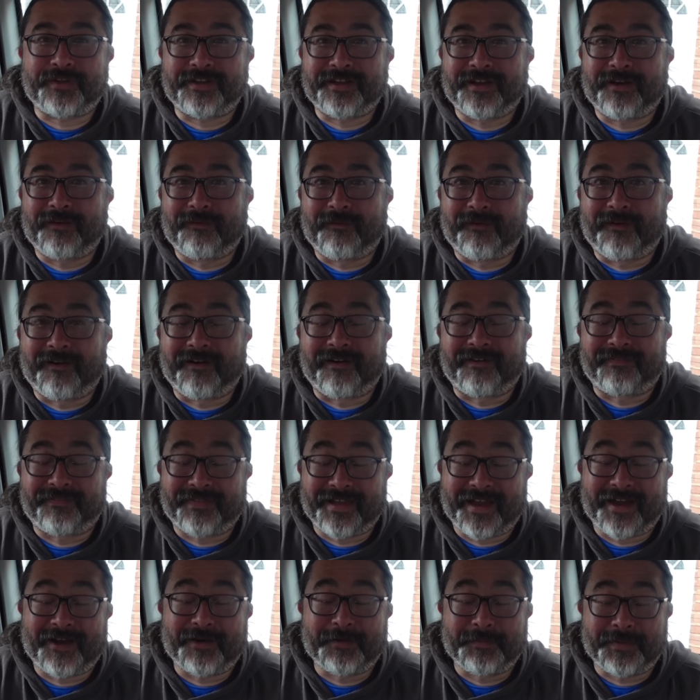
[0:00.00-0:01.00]
you know what,
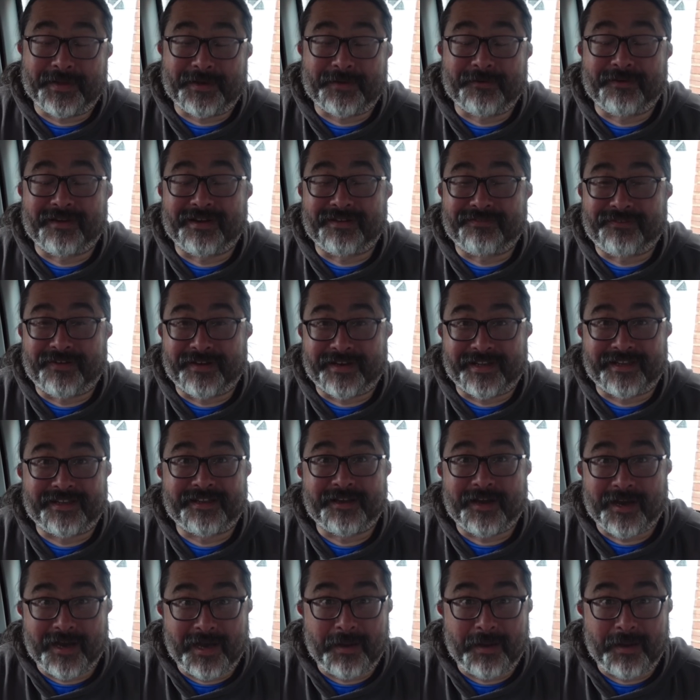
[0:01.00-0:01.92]
that'll be quite funny.